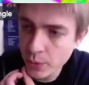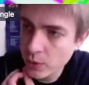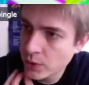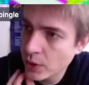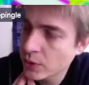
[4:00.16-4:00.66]

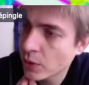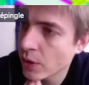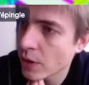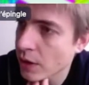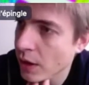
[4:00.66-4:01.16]
important,
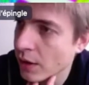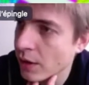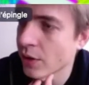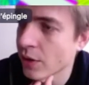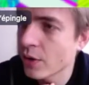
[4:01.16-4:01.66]
or
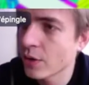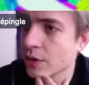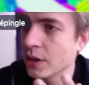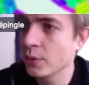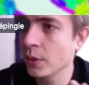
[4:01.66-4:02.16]

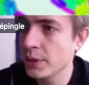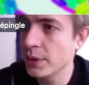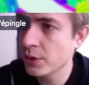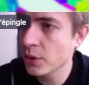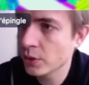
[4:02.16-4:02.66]
it will be
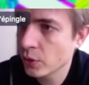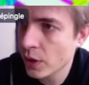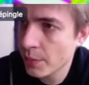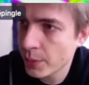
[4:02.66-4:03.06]
easier to